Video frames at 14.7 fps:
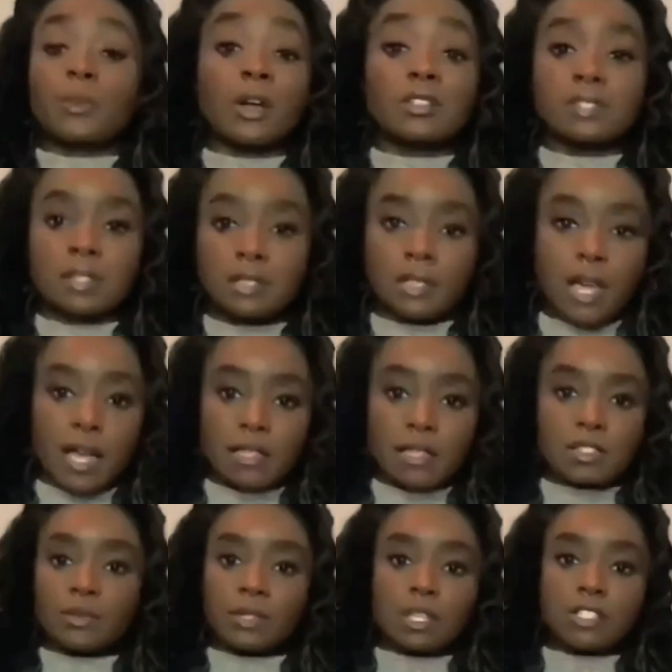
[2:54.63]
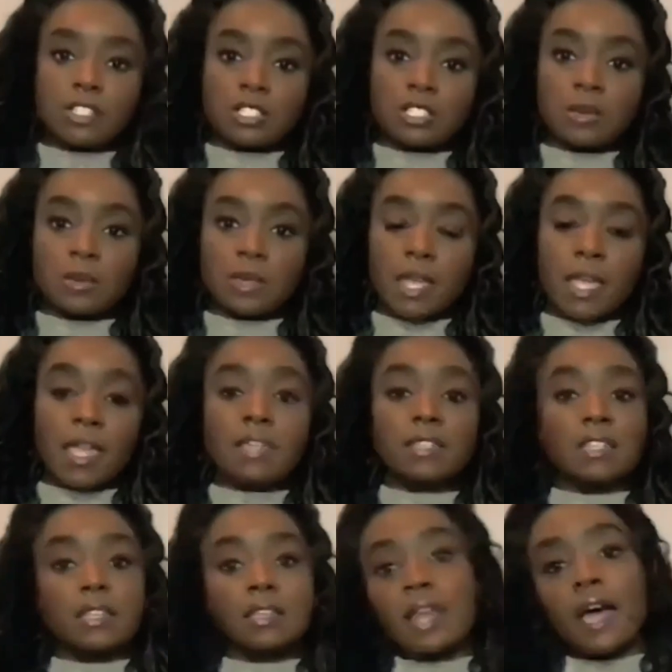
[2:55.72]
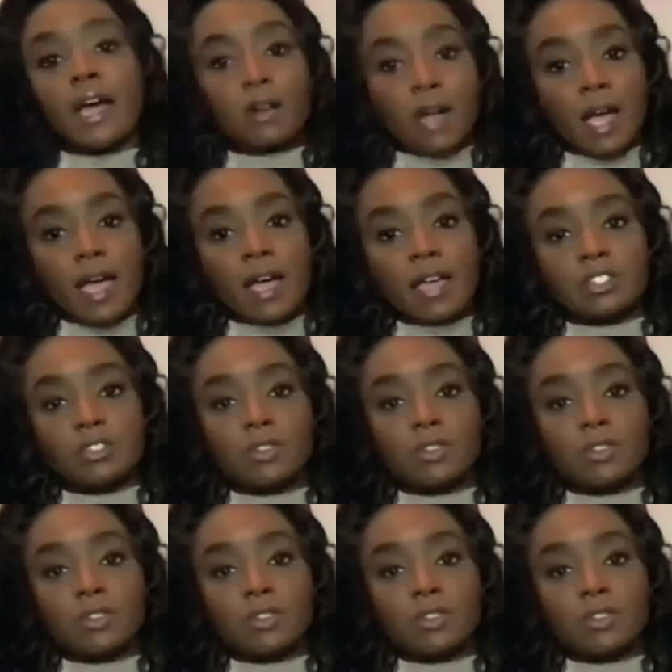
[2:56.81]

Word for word: personalize the relationship that Andy and Nile has,